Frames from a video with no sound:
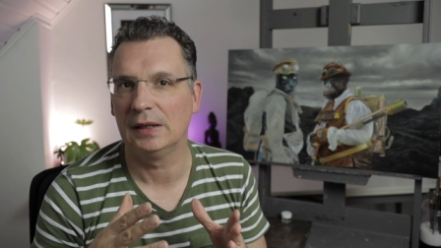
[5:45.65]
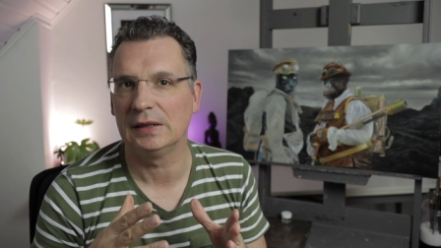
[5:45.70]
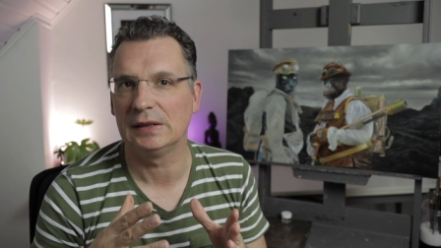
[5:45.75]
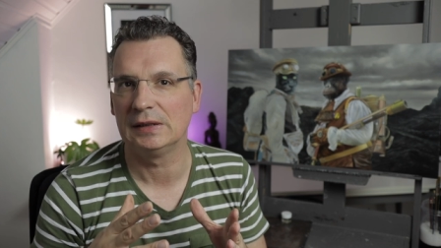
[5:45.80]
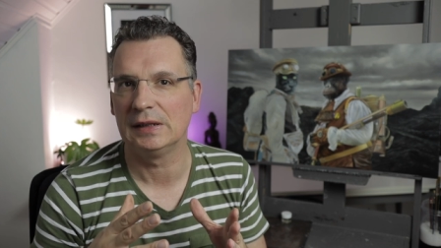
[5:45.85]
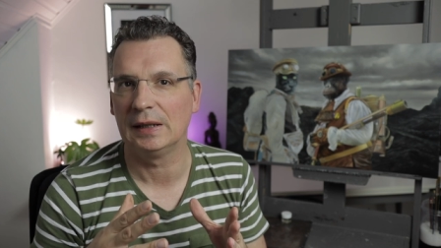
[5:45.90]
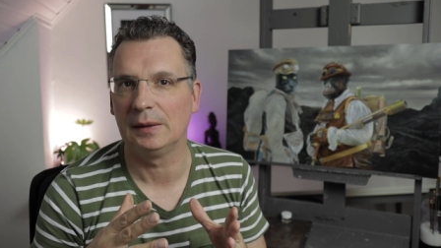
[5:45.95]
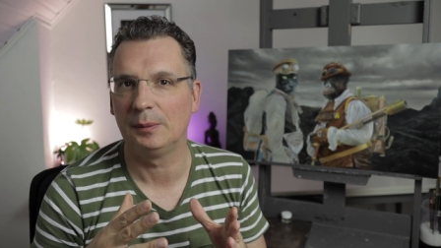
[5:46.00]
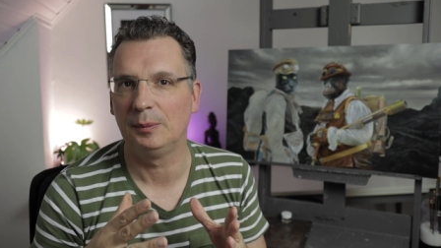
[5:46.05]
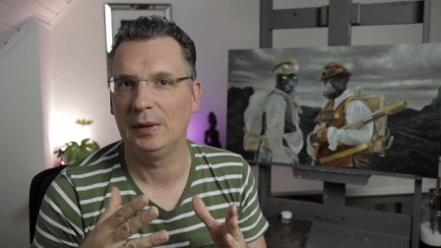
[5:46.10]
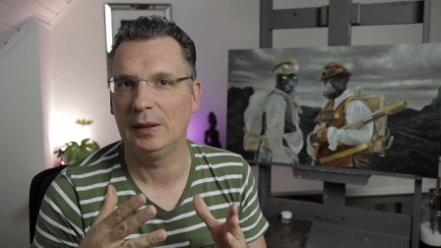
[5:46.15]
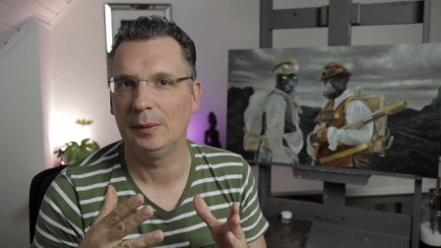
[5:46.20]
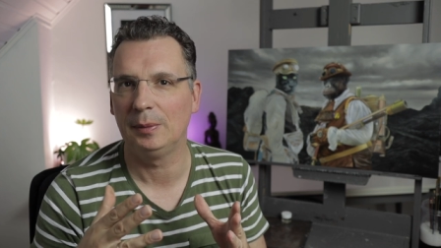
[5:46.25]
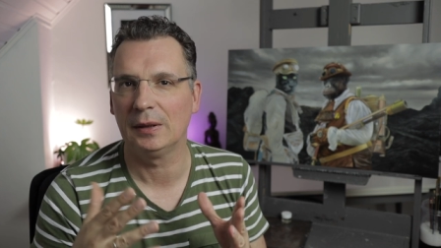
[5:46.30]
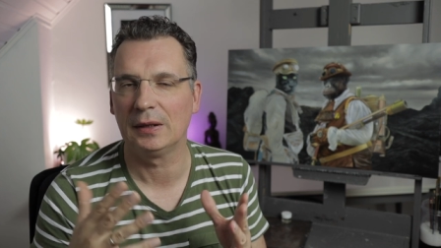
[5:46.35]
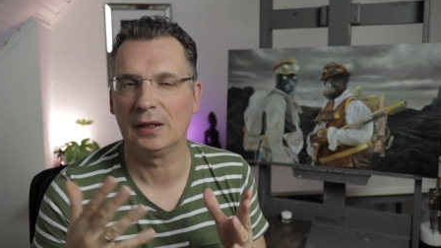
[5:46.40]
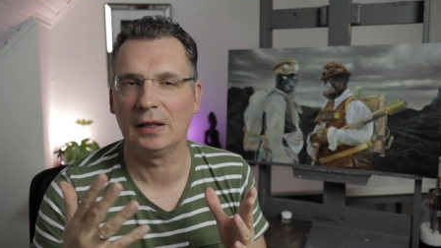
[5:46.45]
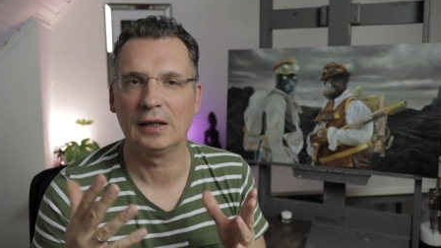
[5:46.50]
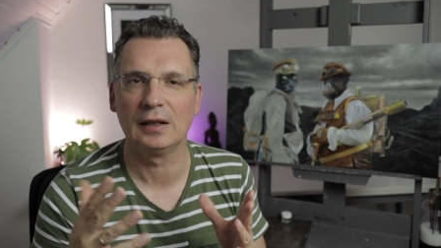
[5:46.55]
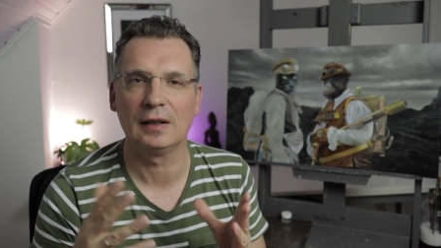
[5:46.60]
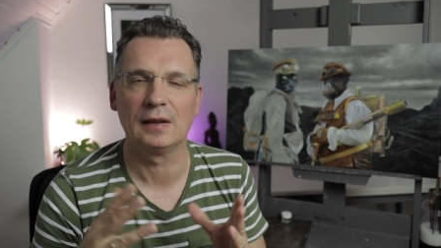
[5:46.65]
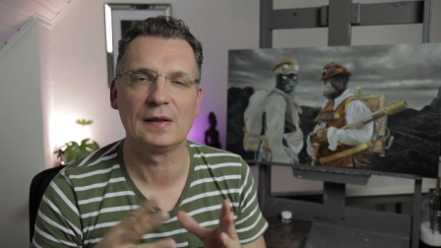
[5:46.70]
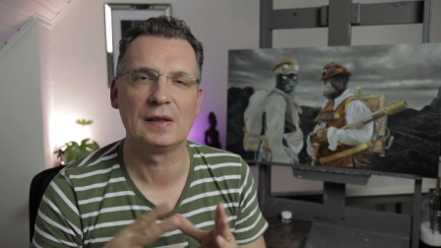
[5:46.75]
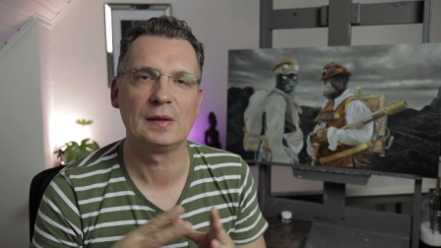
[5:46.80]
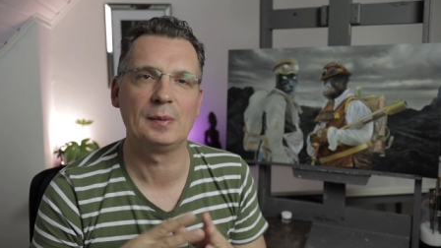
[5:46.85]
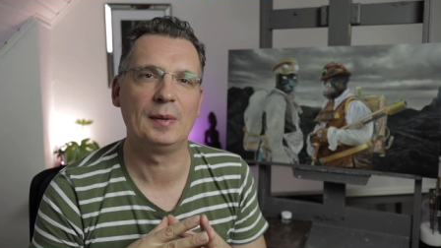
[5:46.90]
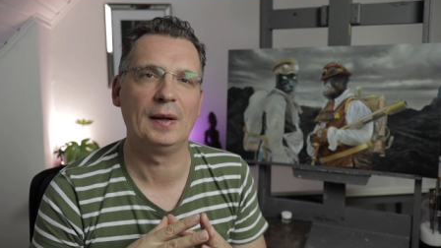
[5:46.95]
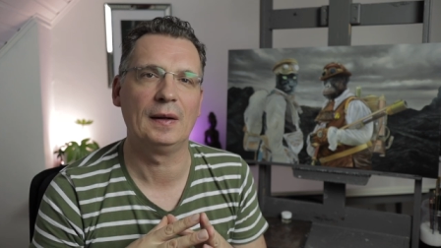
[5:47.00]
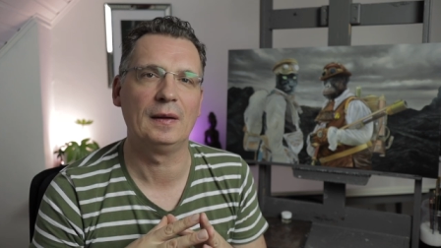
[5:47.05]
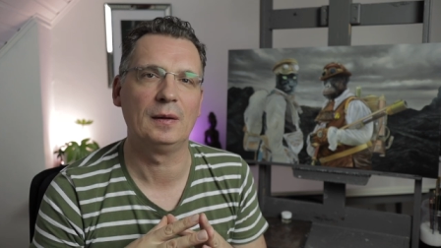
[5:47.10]
is that people cannot
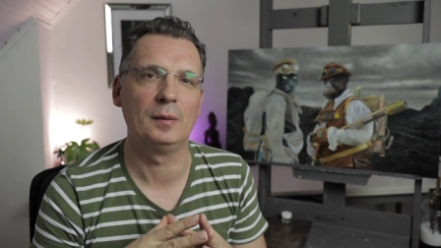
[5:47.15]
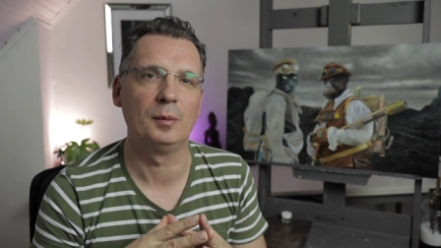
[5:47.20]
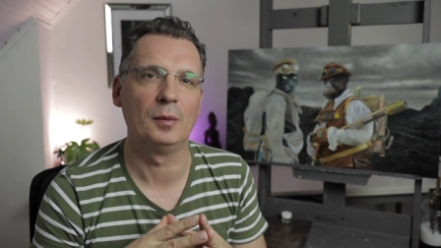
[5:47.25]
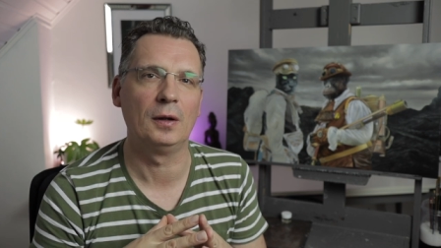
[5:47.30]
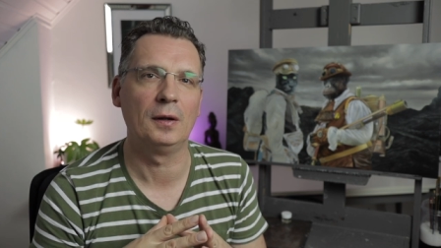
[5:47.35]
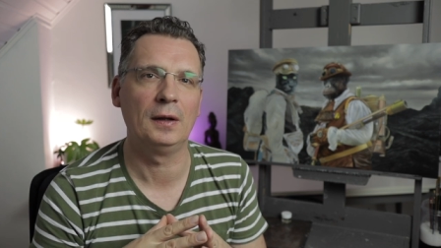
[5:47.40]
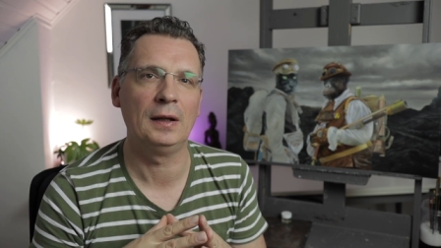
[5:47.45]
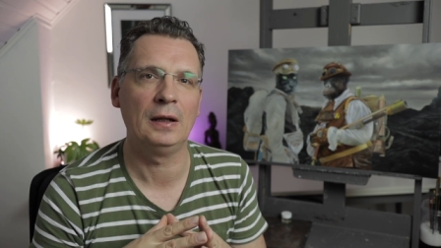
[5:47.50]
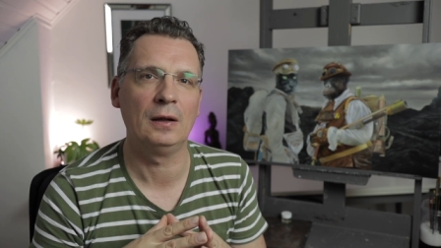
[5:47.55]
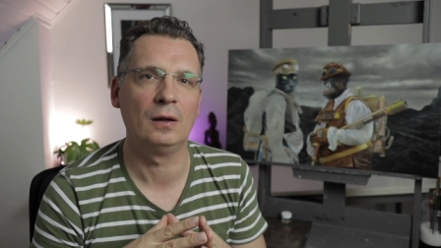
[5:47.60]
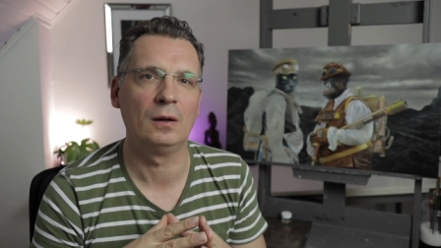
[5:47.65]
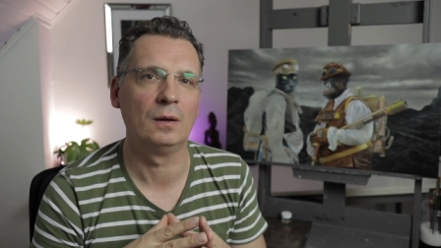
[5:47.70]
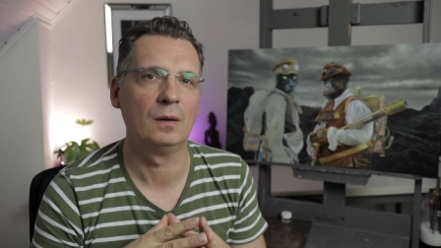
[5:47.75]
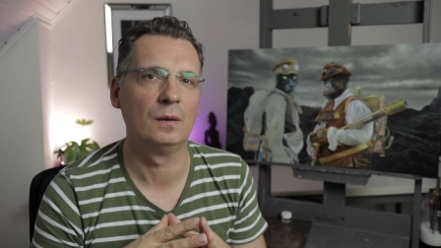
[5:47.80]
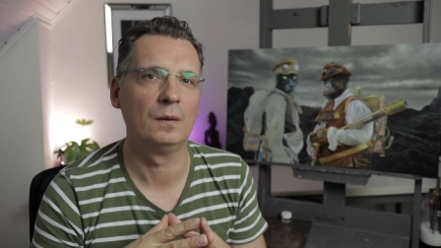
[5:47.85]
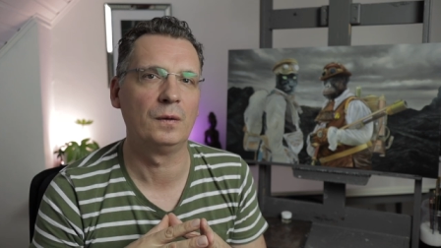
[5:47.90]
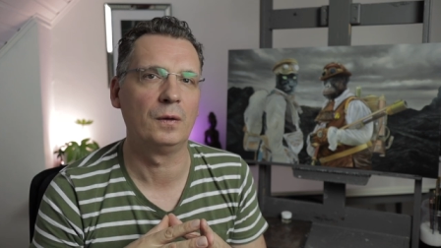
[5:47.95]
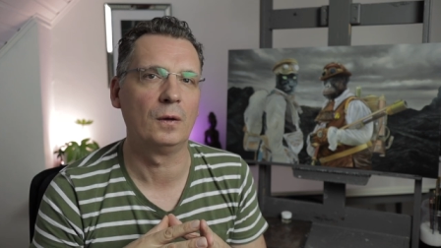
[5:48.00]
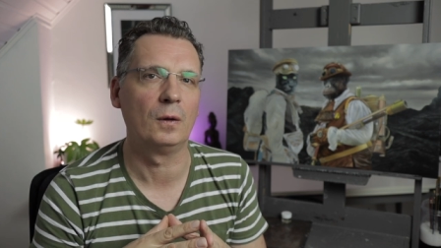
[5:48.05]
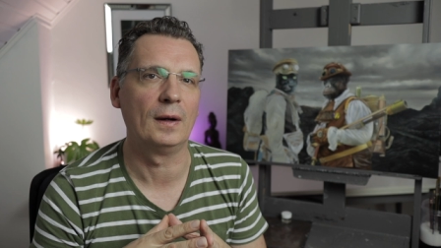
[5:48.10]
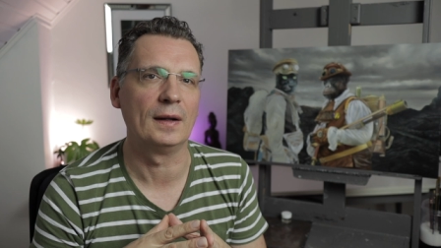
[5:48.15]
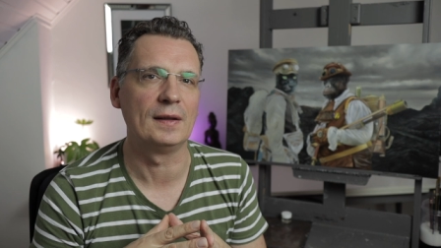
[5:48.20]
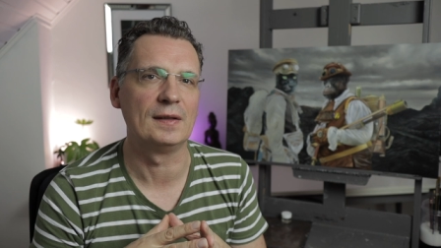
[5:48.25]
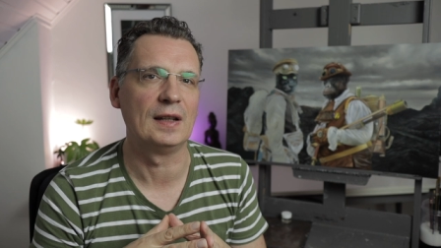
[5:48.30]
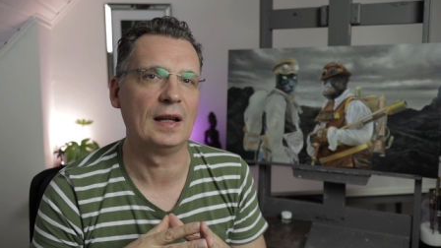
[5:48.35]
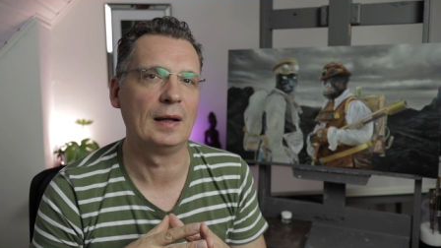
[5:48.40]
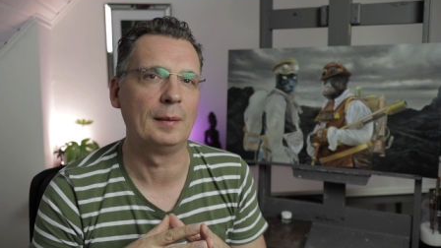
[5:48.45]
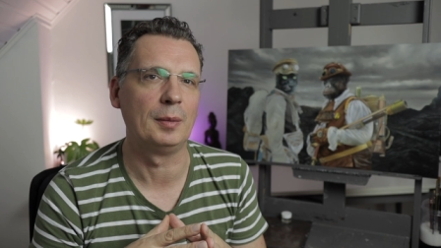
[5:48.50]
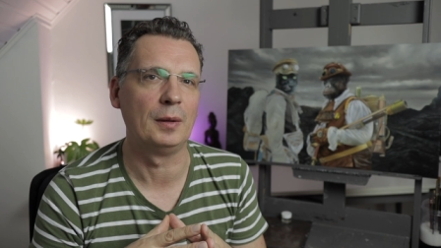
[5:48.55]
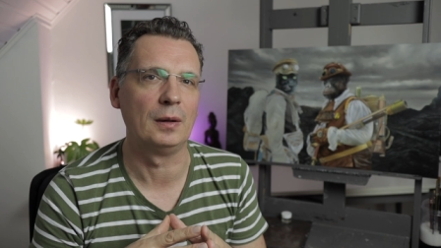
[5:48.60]
spend money on, for
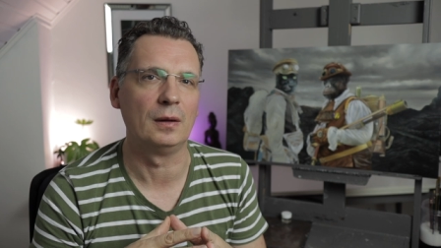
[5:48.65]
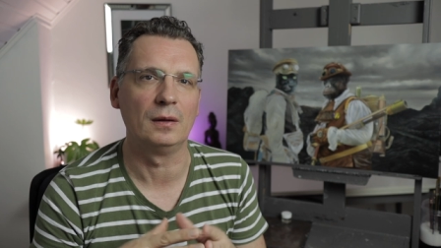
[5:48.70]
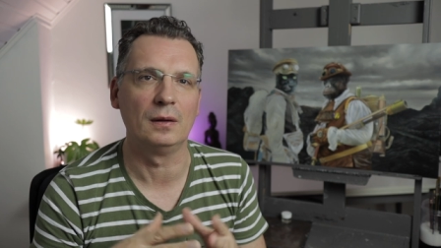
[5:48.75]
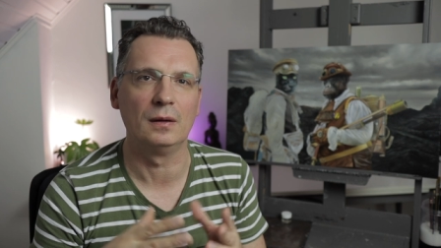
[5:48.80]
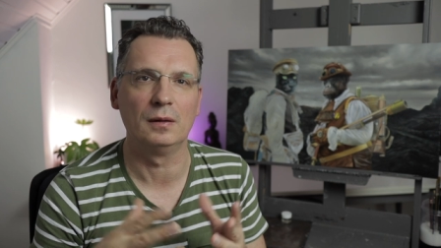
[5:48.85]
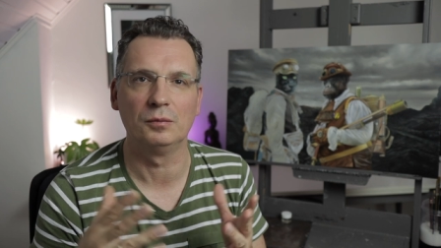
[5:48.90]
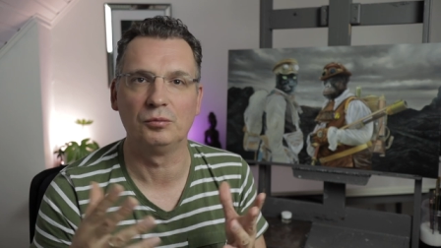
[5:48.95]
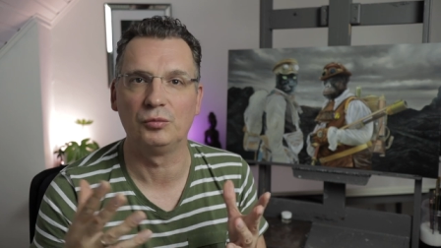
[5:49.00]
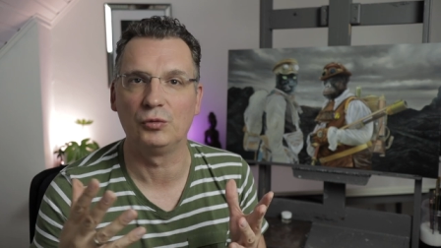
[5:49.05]
example,